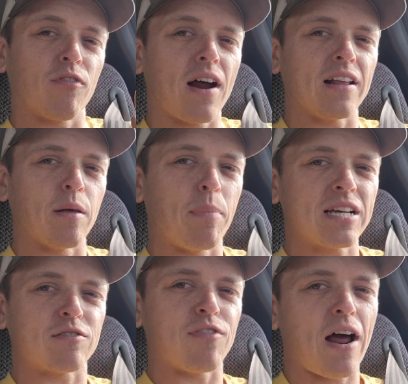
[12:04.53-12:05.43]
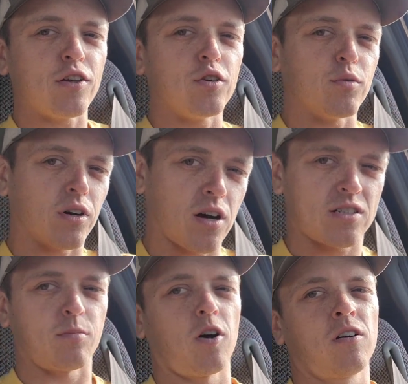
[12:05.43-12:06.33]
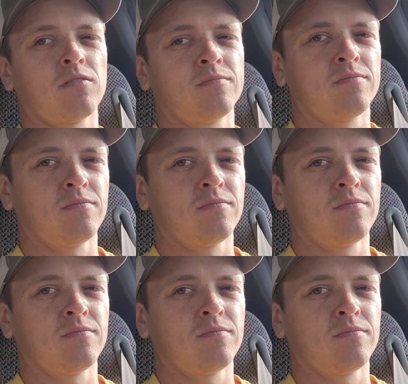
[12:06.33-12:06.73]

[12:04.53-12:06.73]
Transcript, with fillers: on providing the best value to a customer.